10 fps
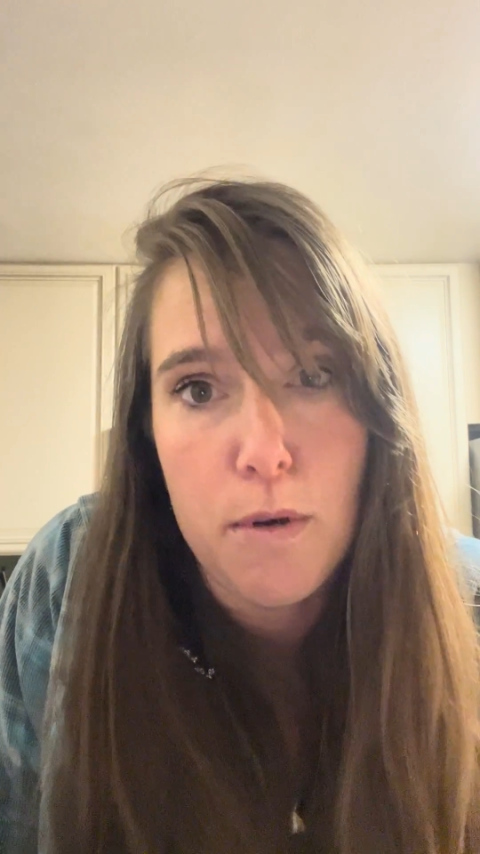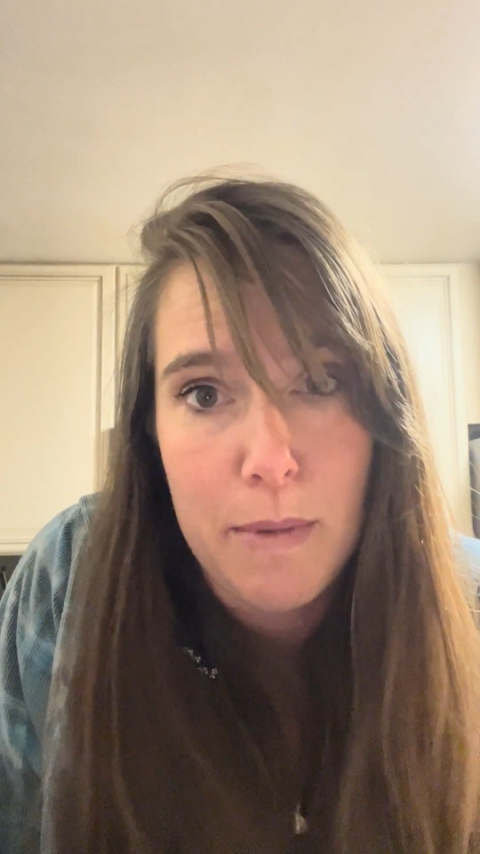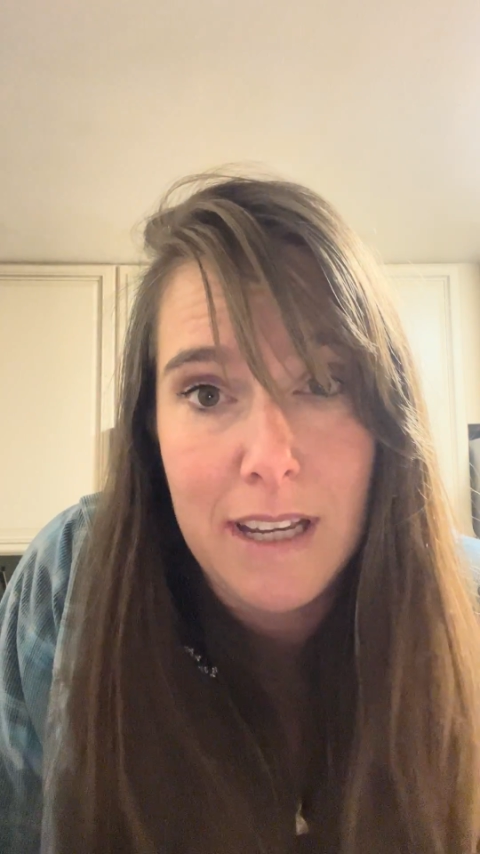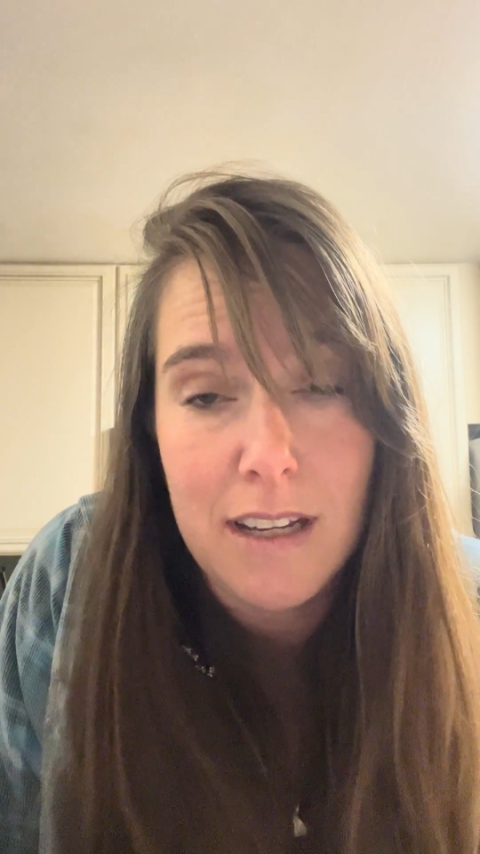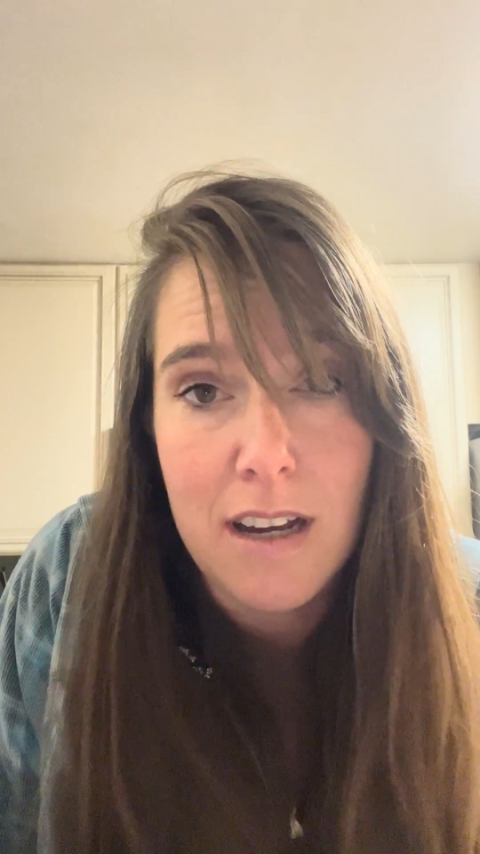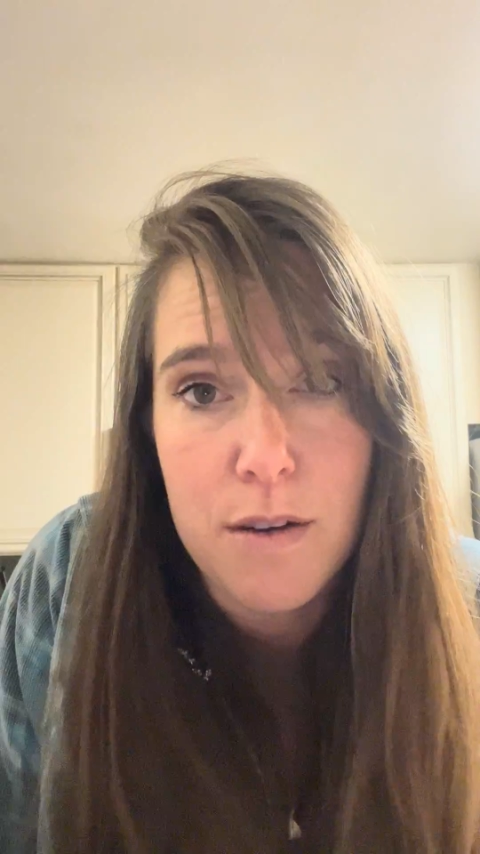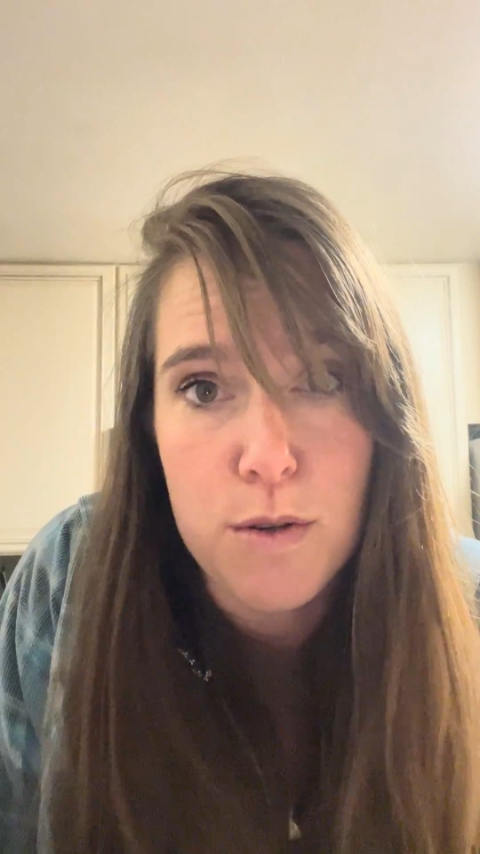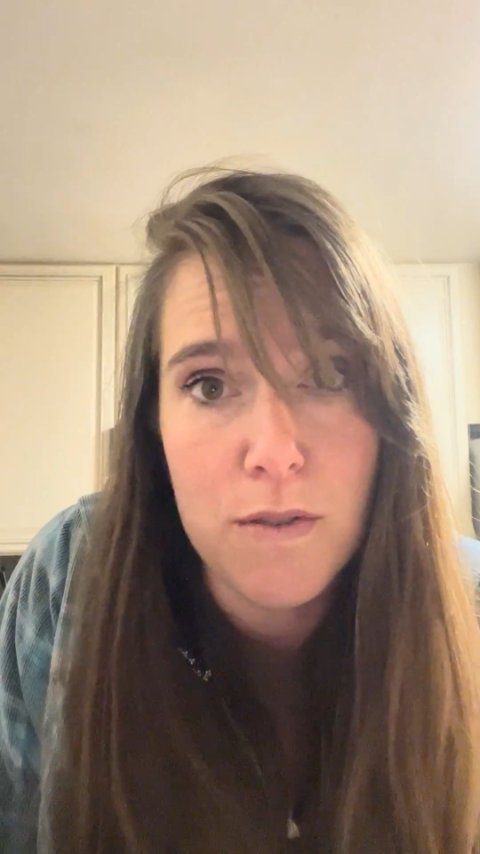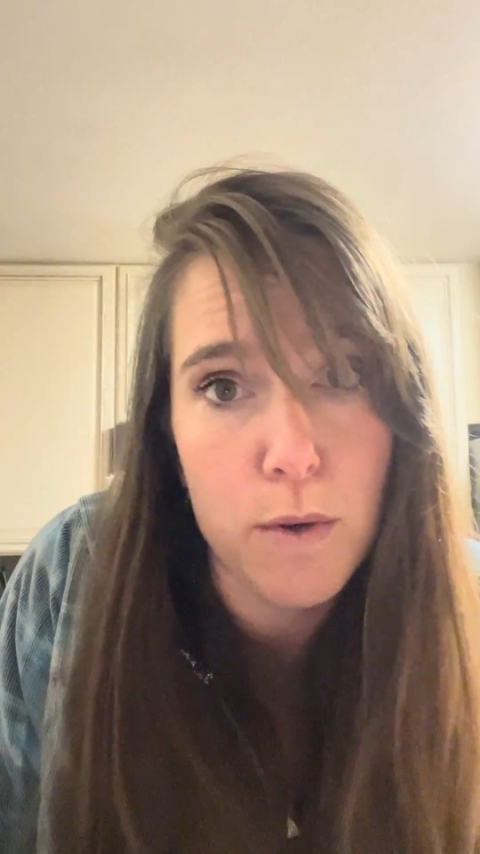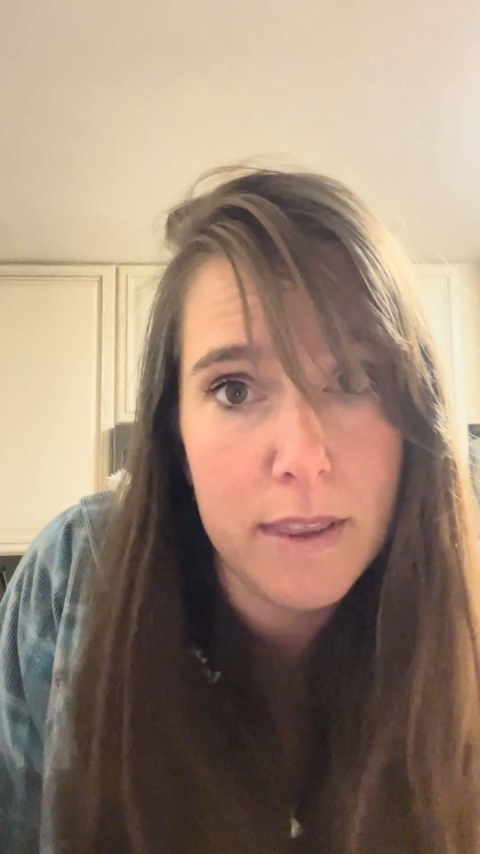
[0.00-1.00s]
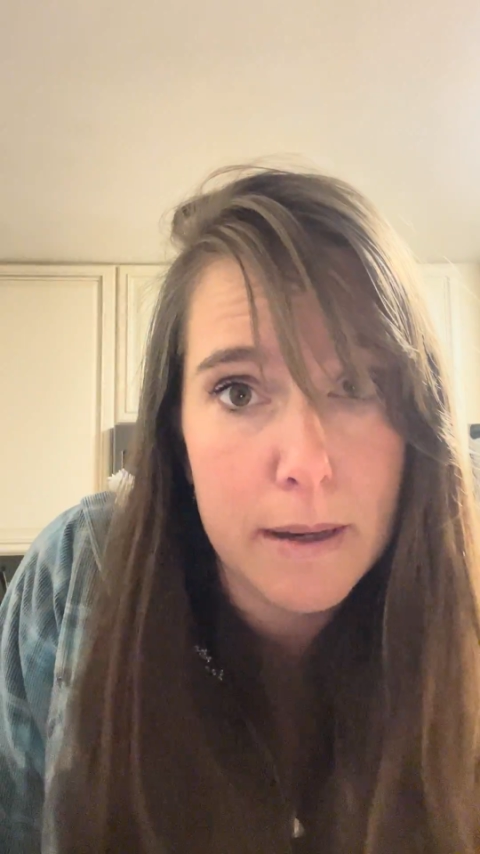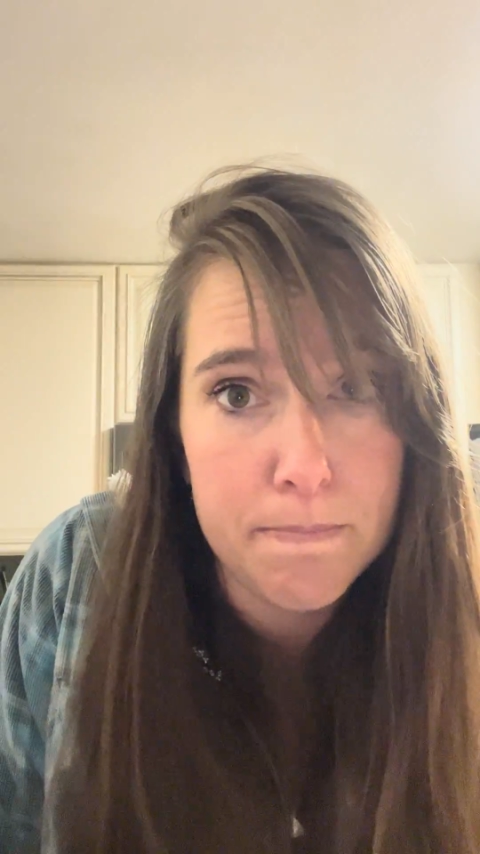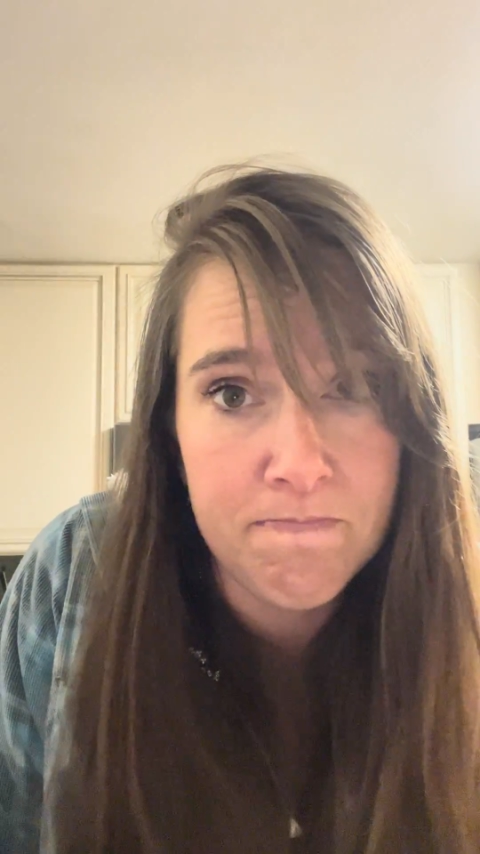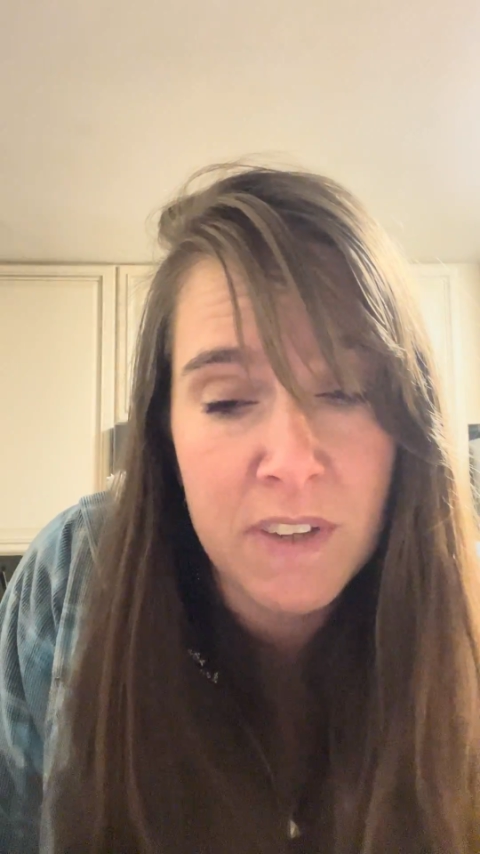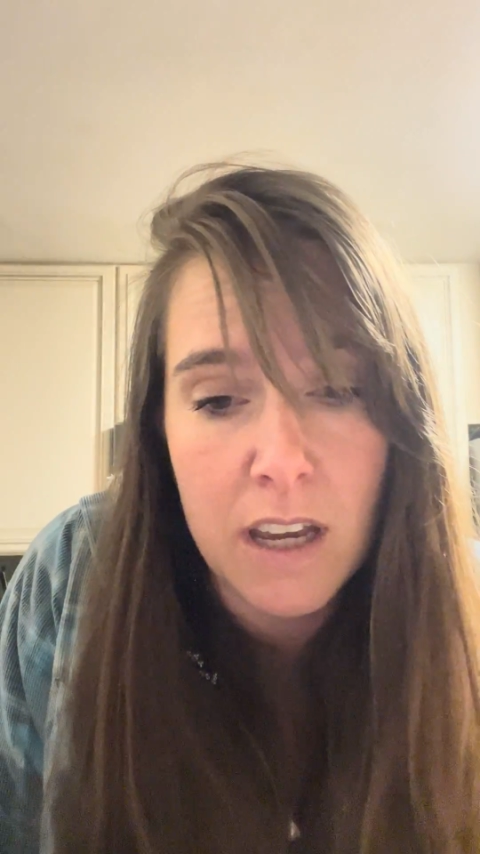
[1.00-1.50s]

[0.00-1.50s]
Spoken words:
make and how to avoid them.